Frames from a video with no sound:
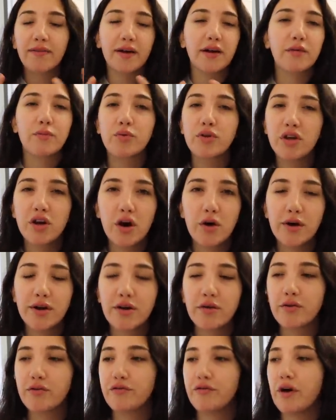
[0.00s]
Like, you know, I
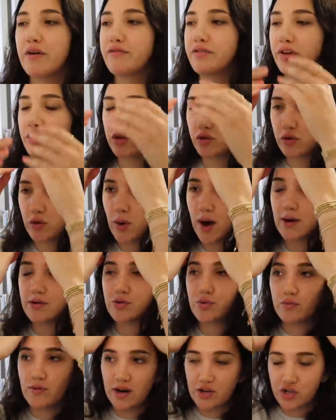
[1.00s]
know you, I feel like you go out
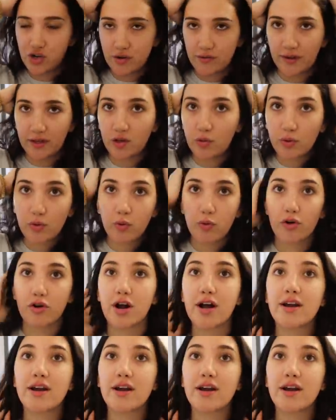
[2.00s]
to a restaurant like you would order